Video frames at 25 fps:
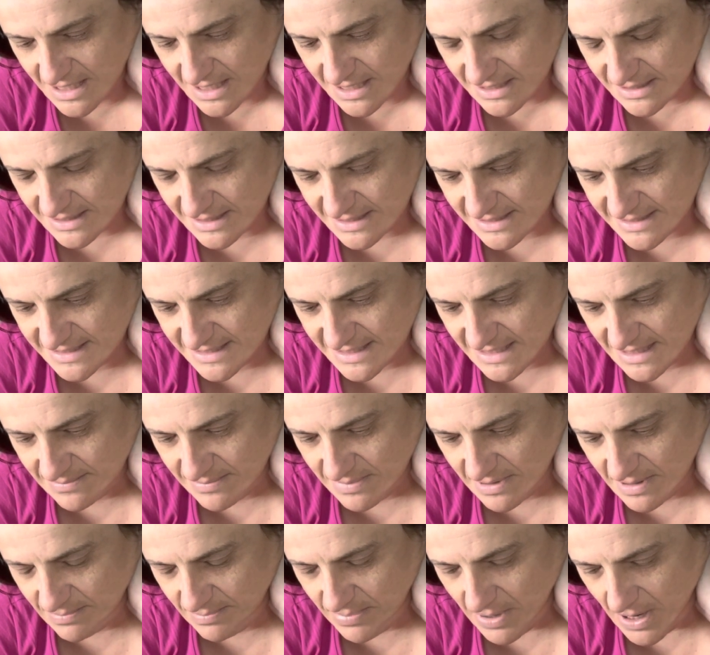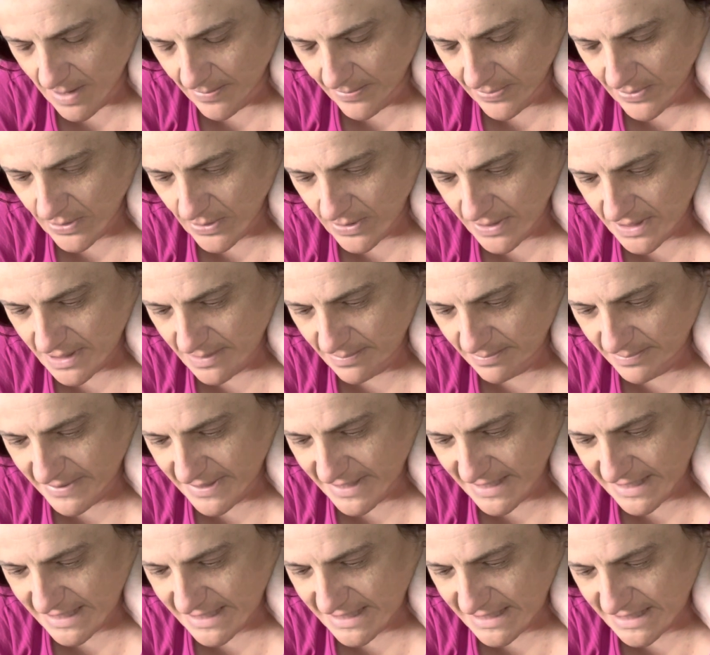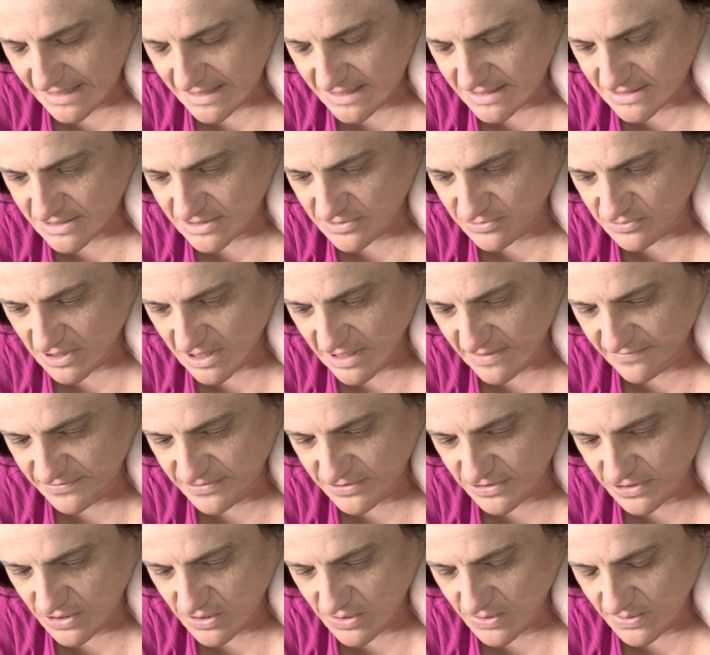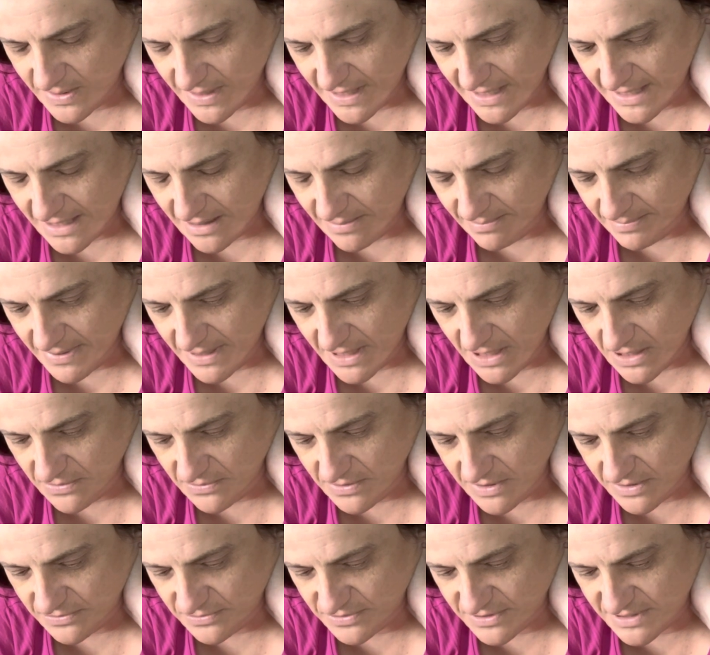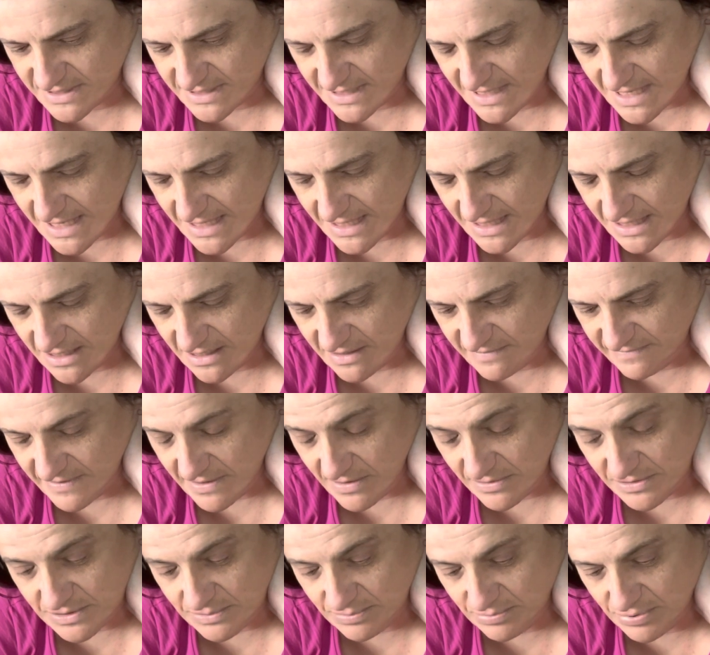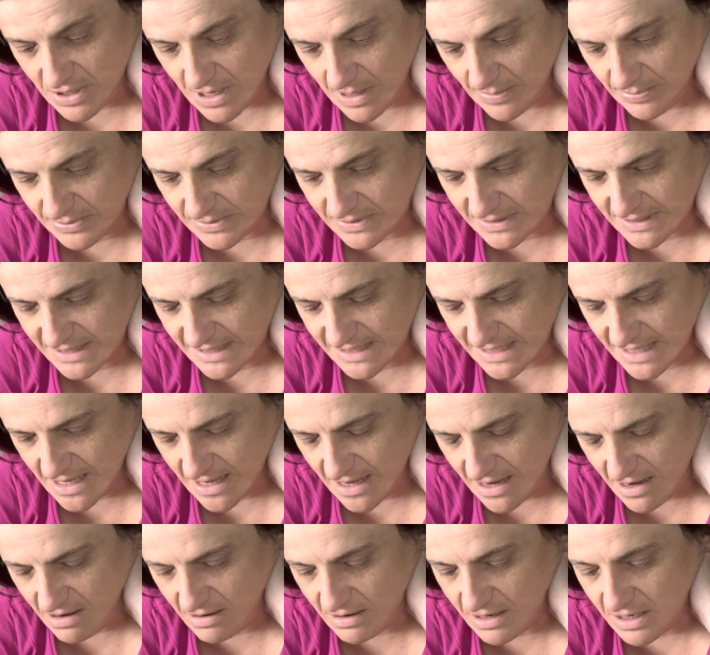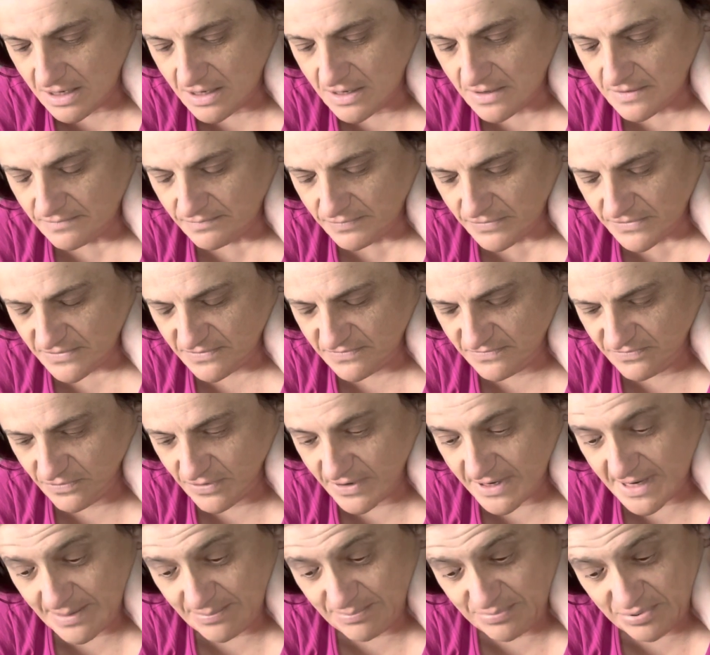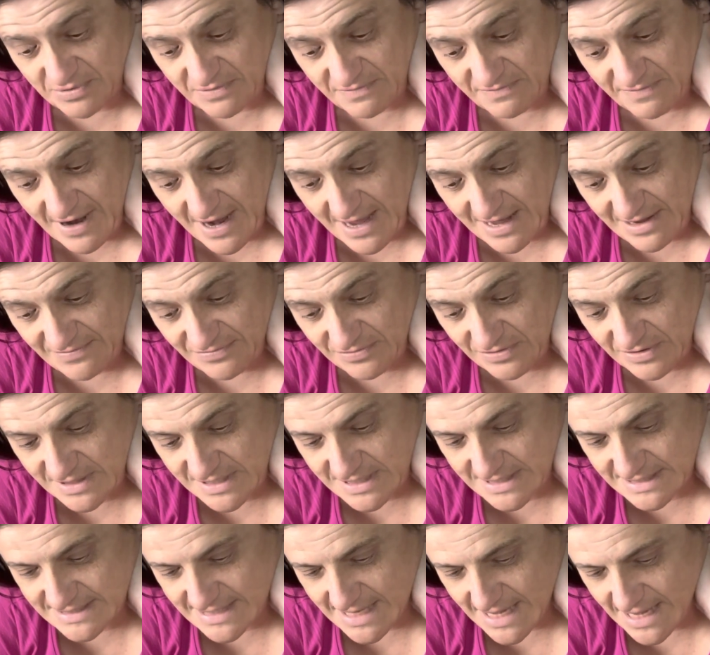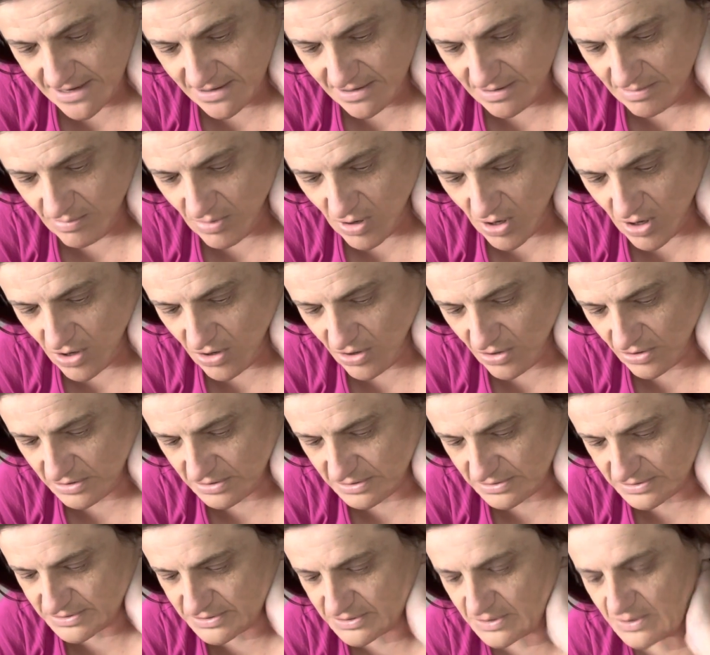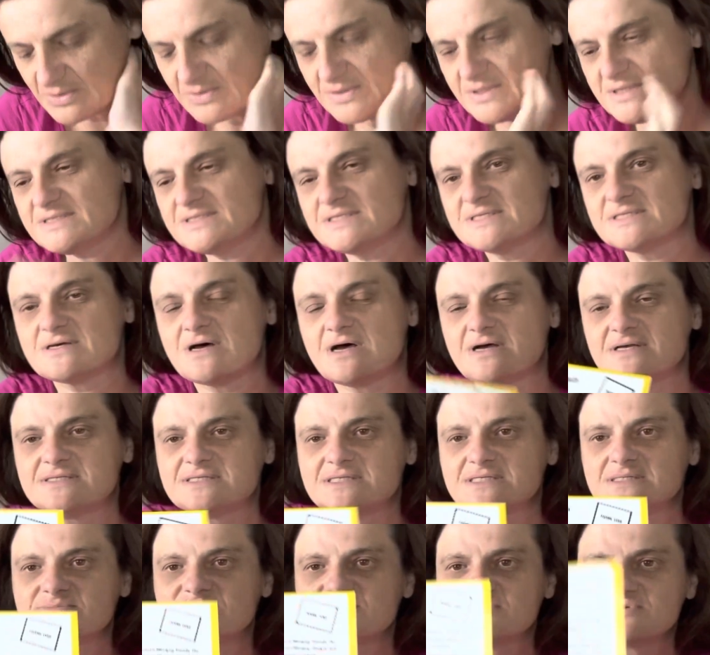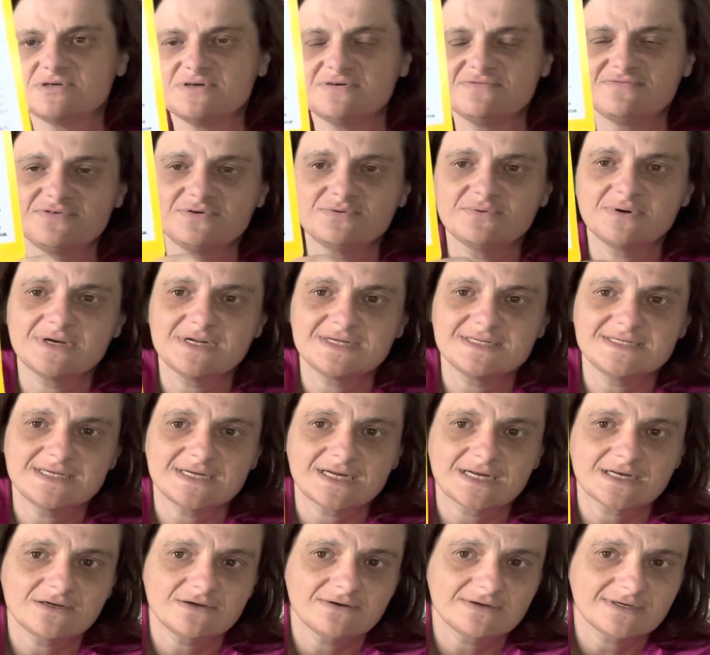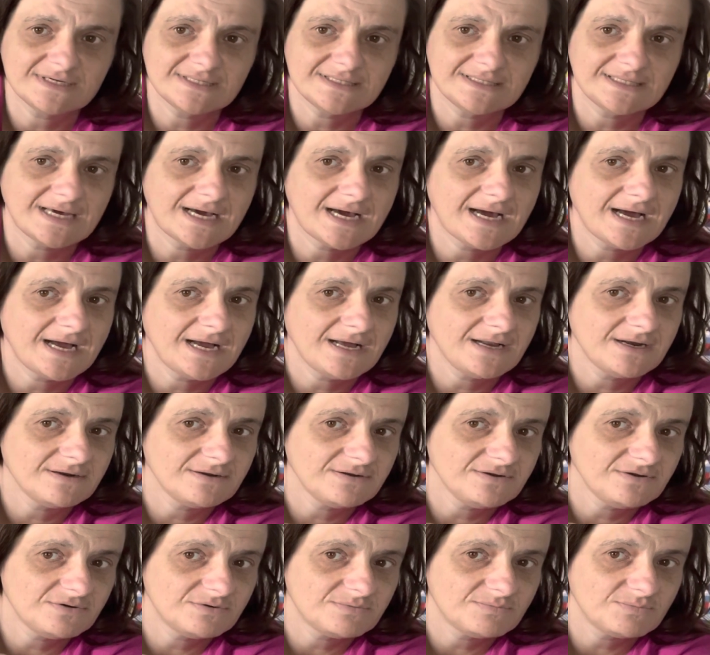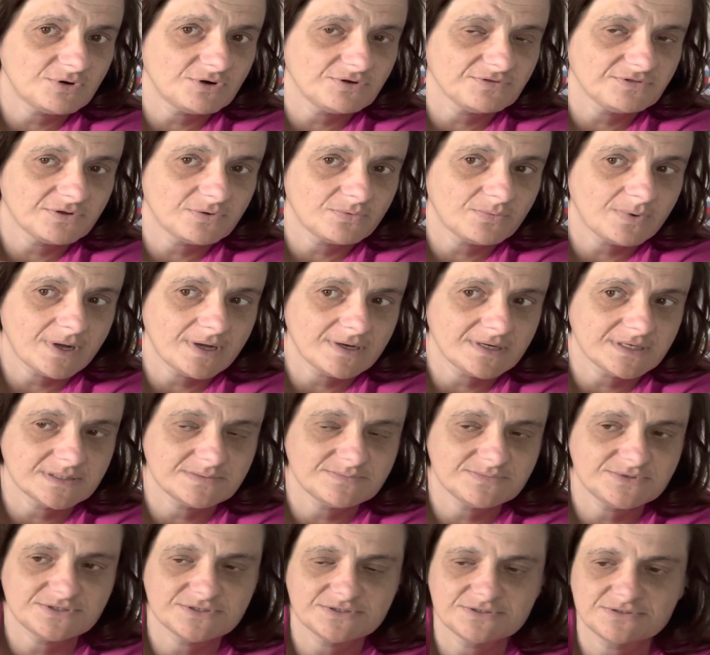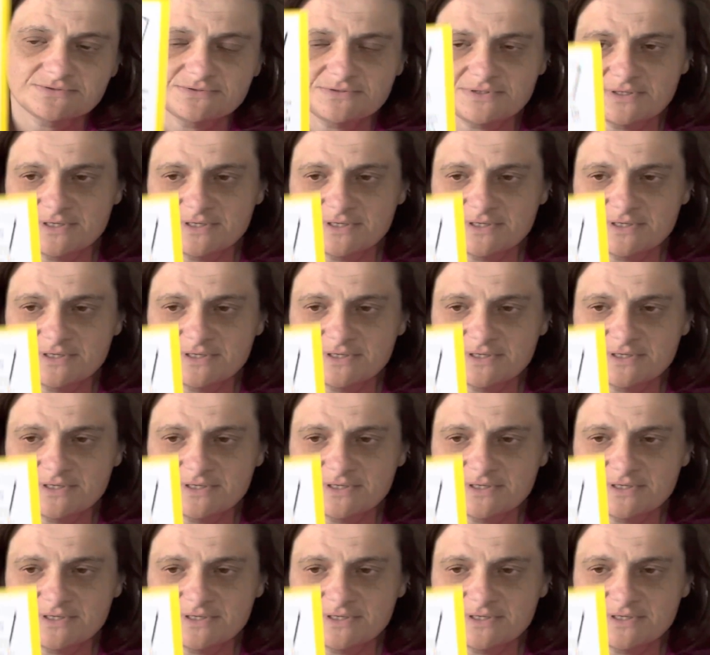The team at Popcorn and Binky strive to create a better understanding of how to properly care for and provide for these animals. Oh, this is awesome. So if you want to take a look at that, you're more than welcome to.